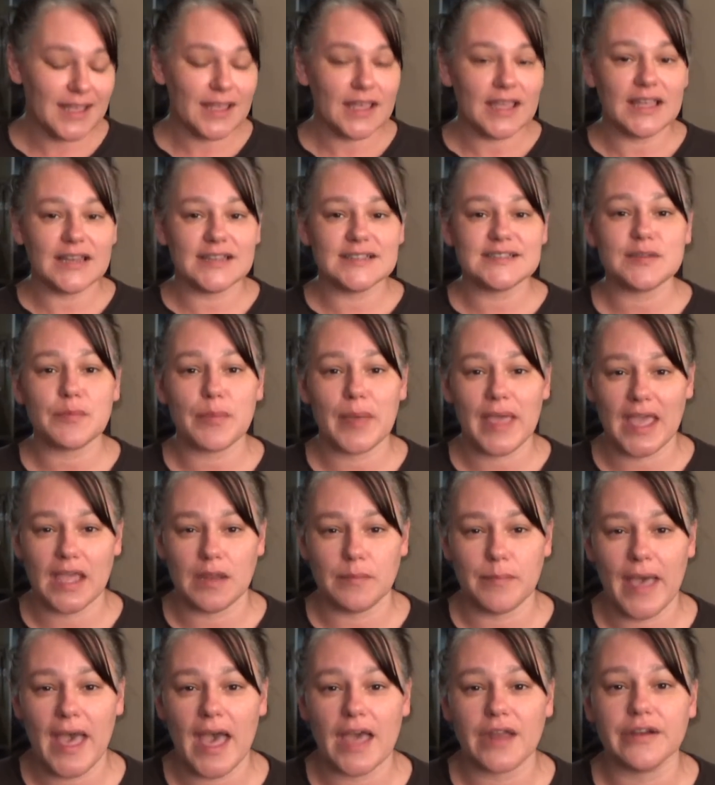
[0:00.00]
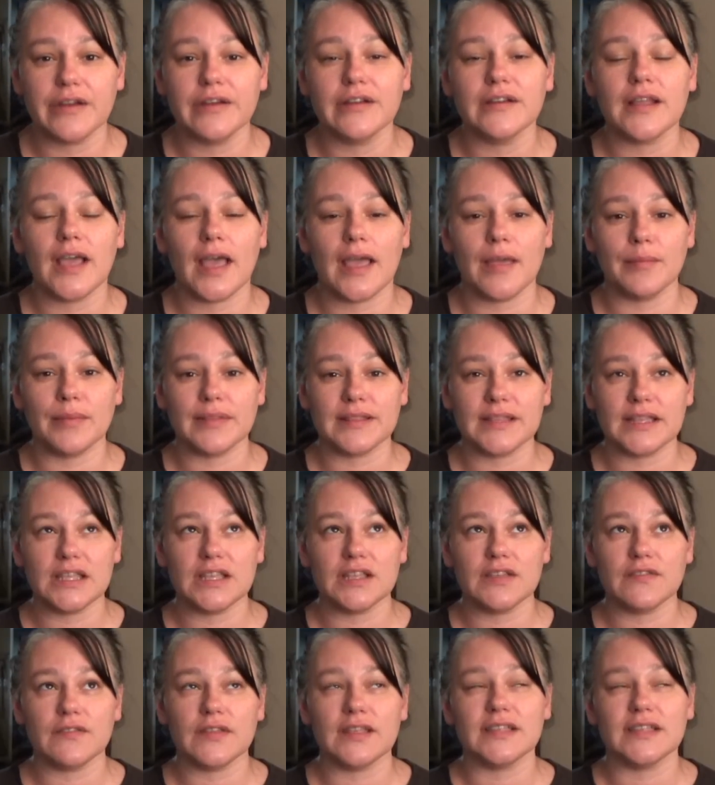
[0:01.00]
It is a paid pattern. I believe